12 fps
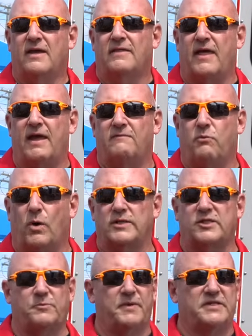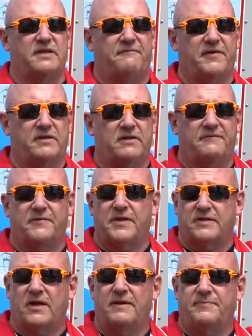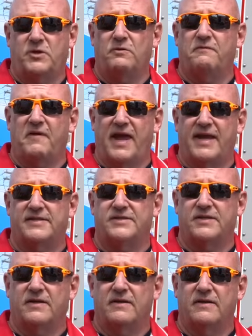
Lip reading: They have one specifically for the Type 2 vans.